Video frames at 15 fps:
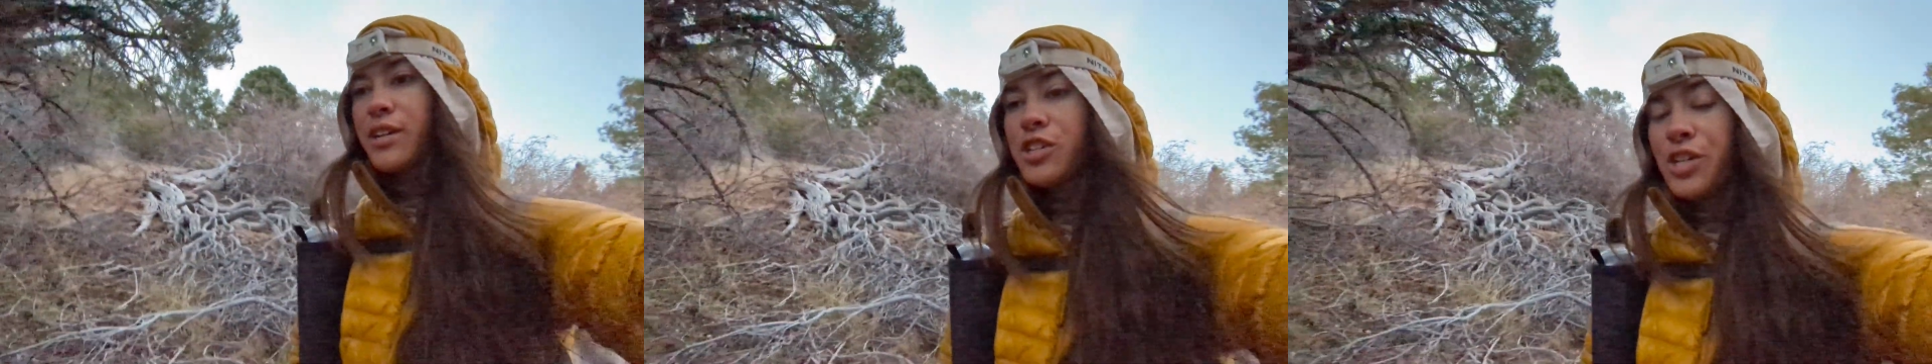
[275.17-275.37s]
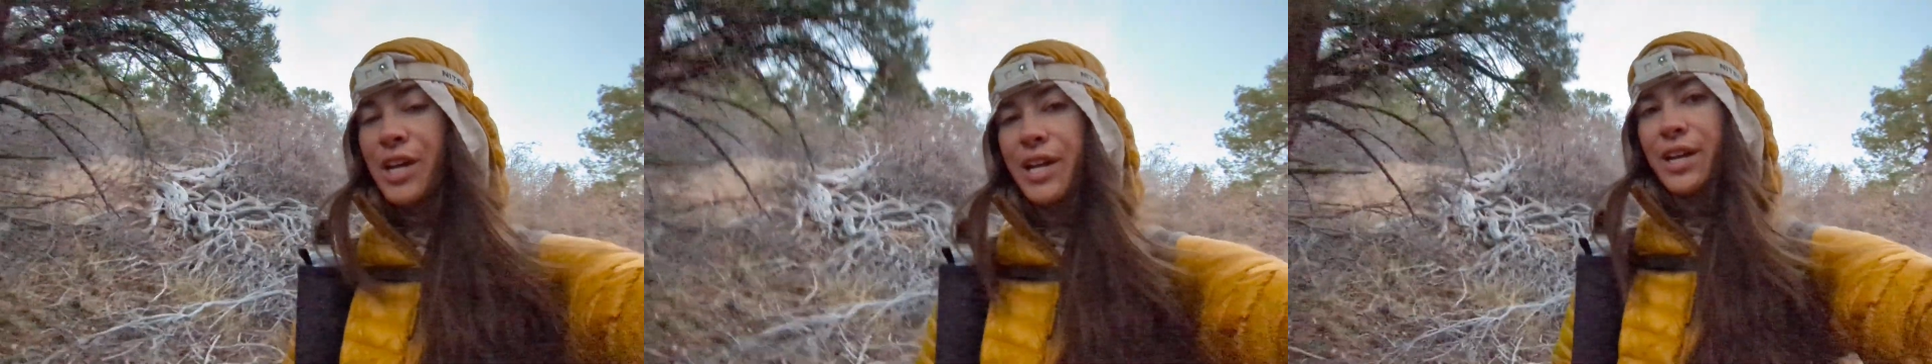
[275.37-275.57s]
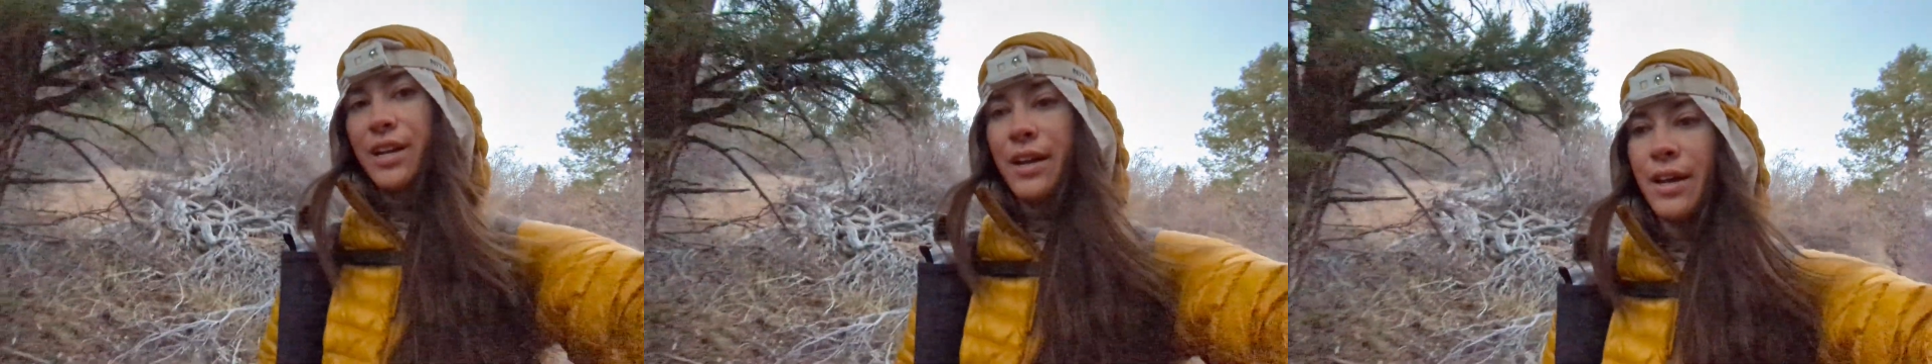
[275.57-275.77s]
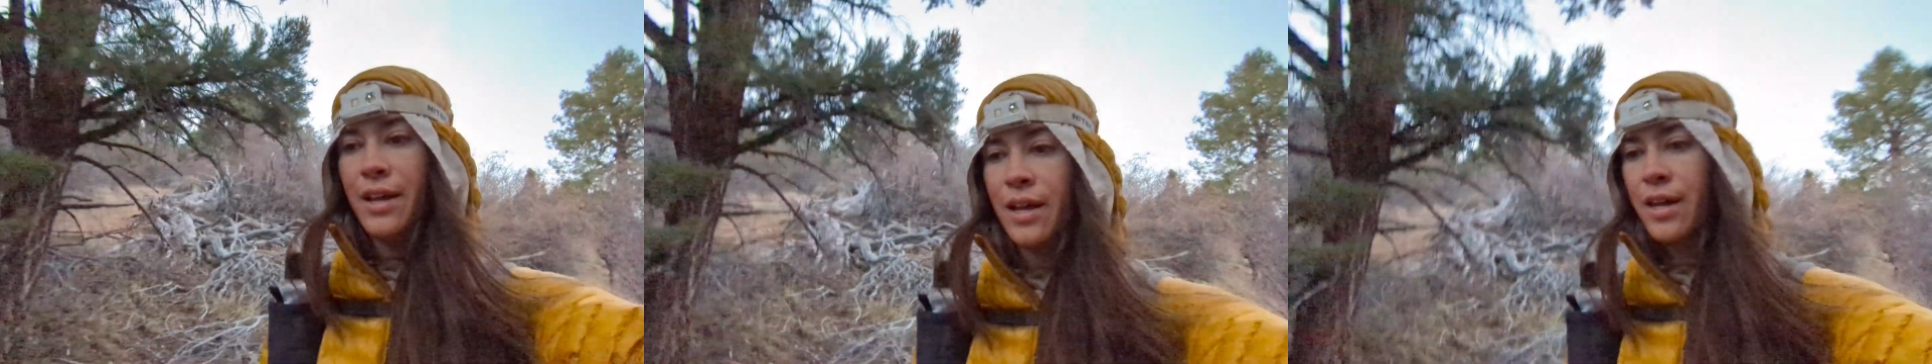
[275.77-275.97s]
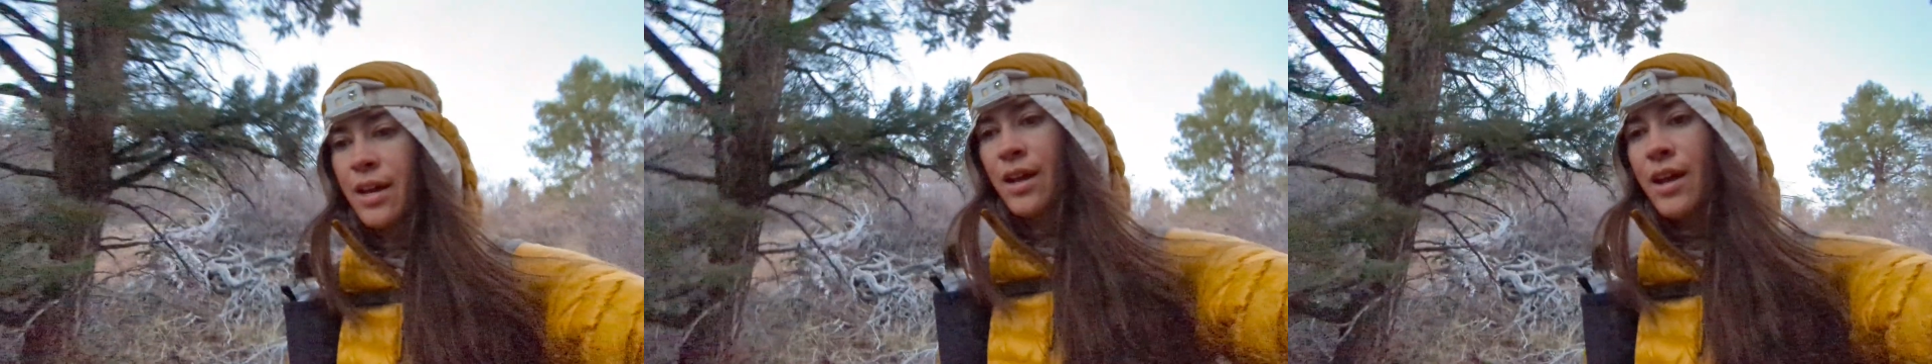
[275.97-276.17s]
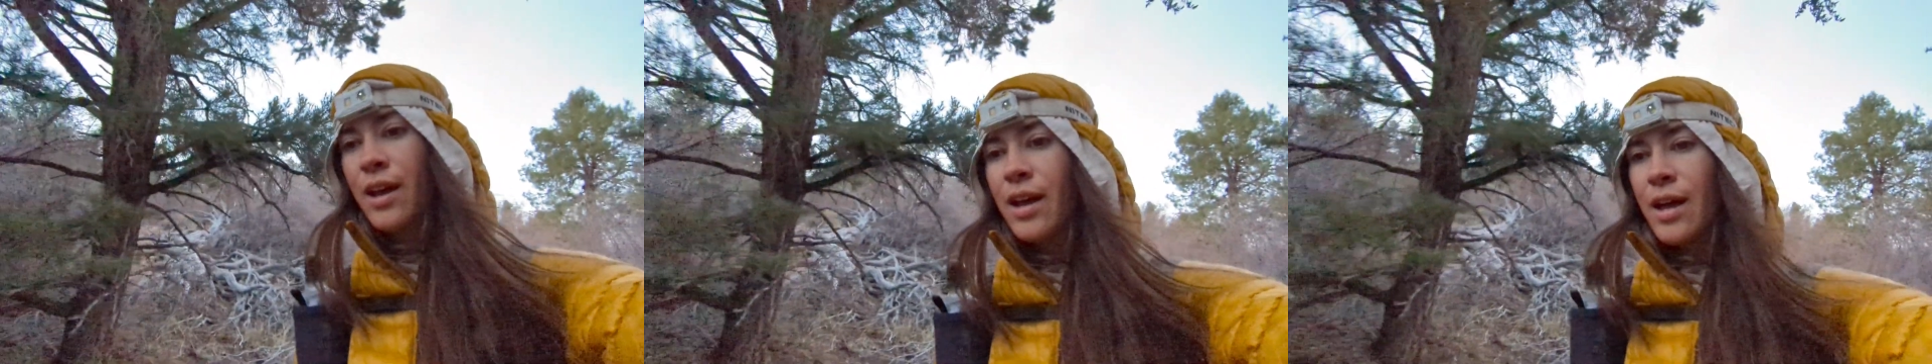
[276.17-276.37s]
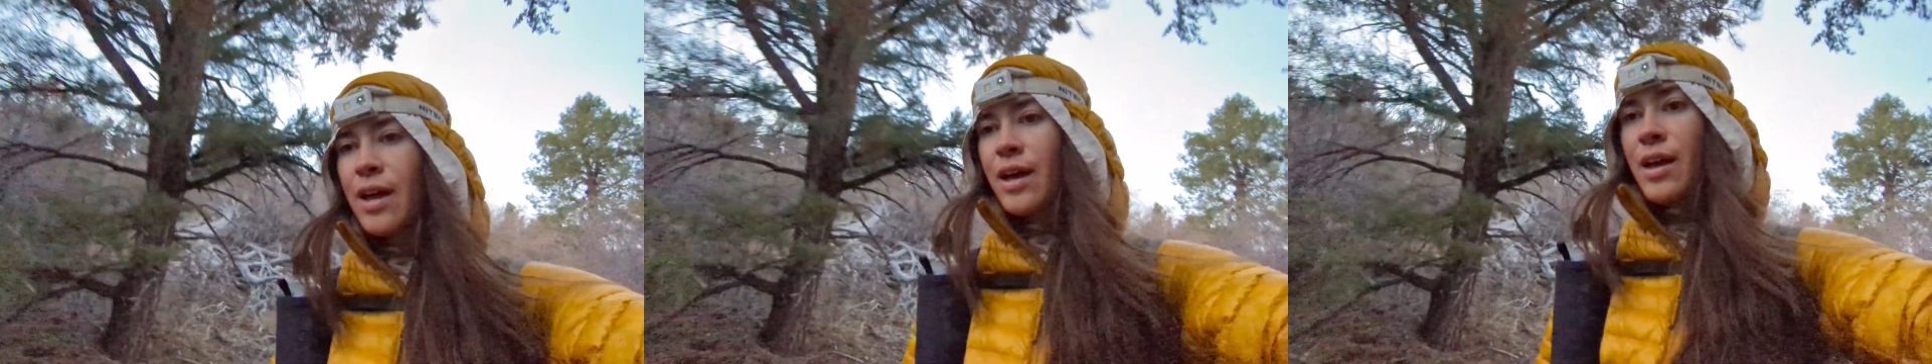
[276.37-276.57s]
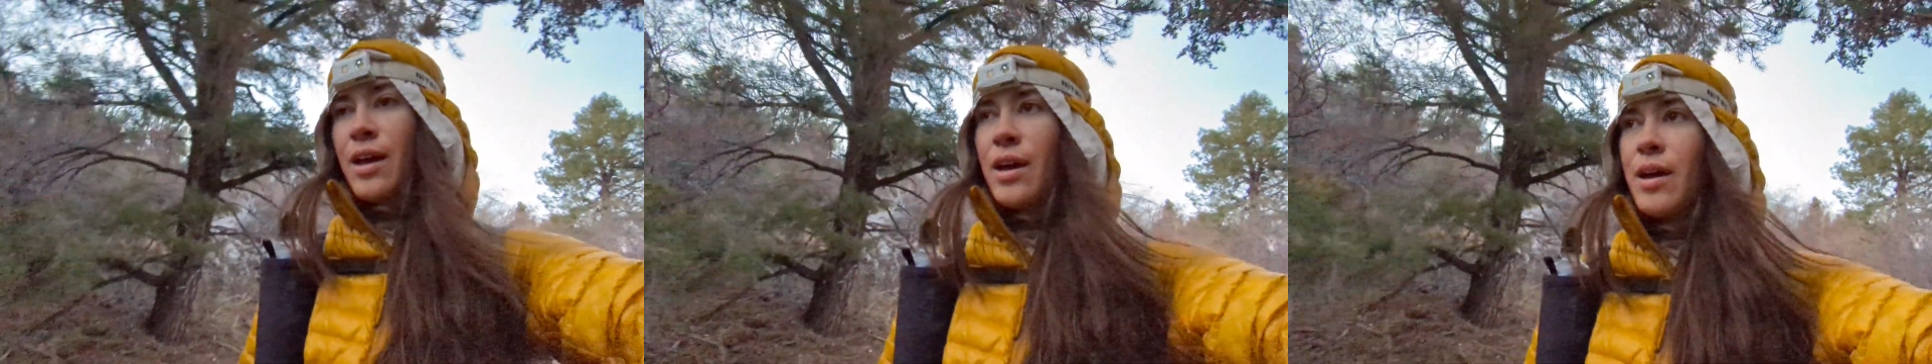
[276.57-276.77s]
shade.
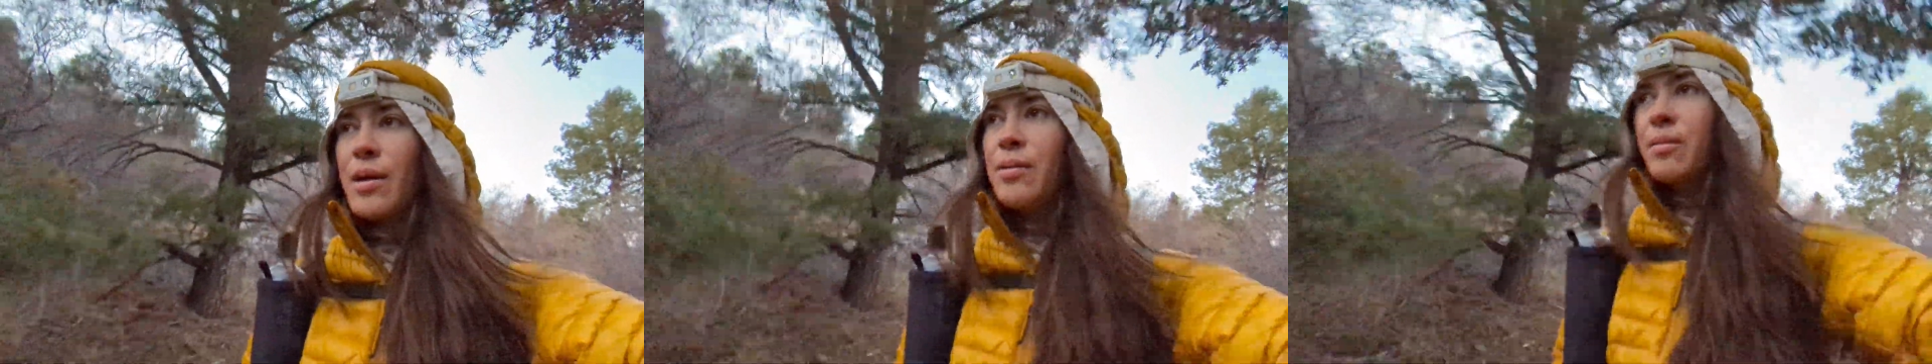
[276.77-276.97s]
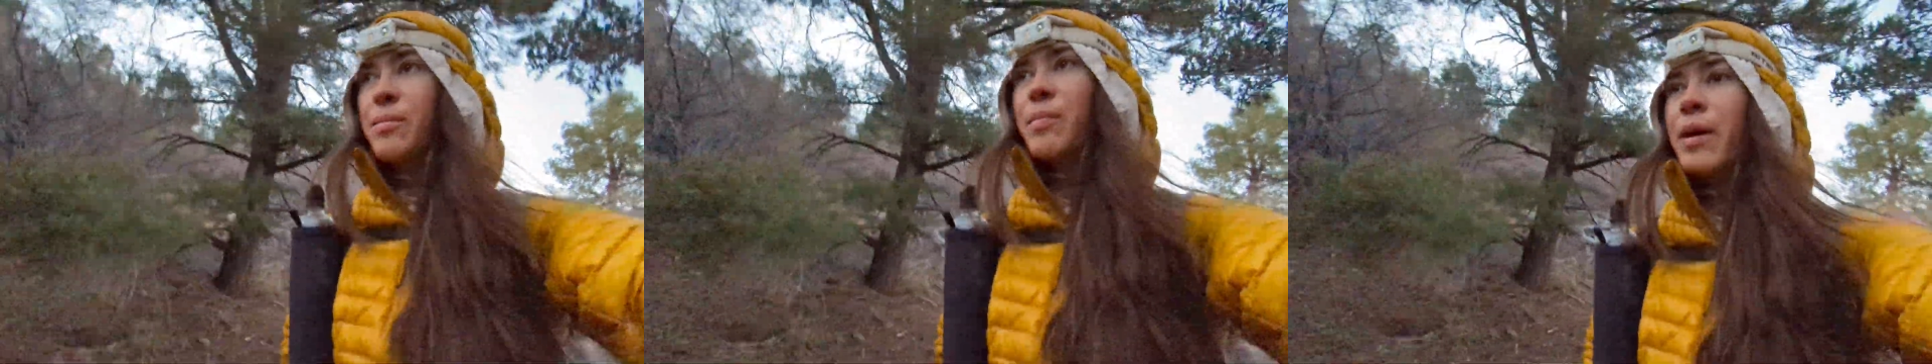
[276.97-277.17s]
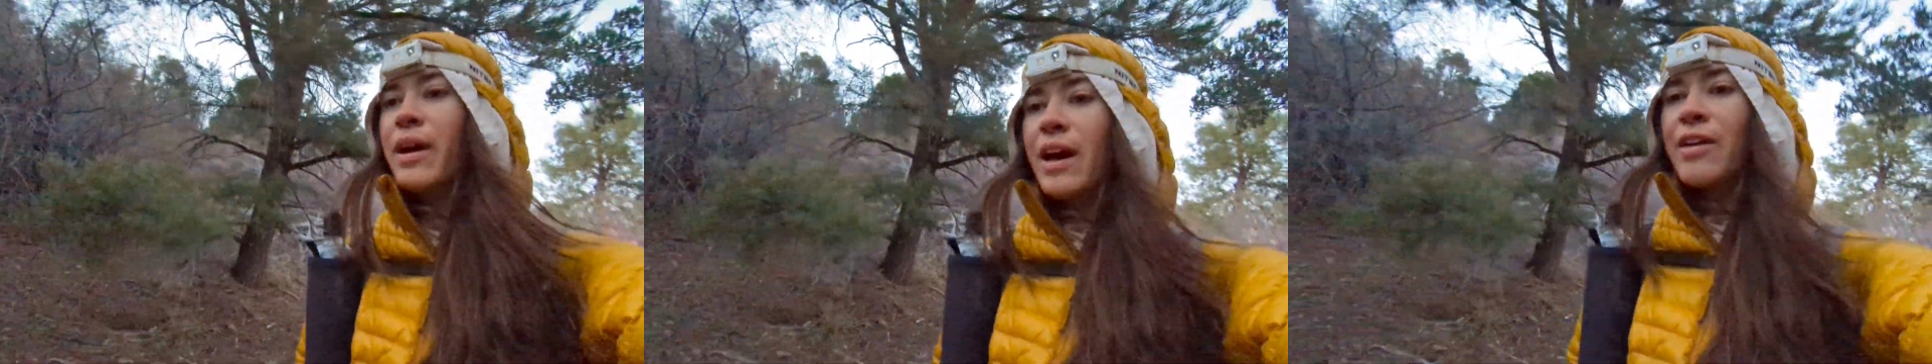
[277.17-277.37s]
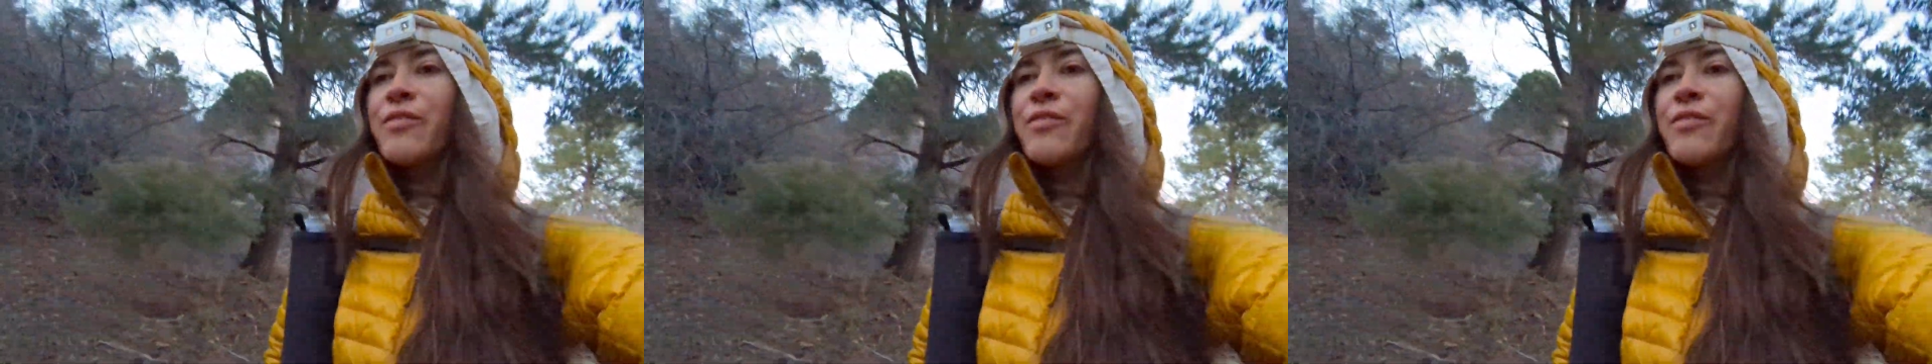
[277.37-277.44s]
But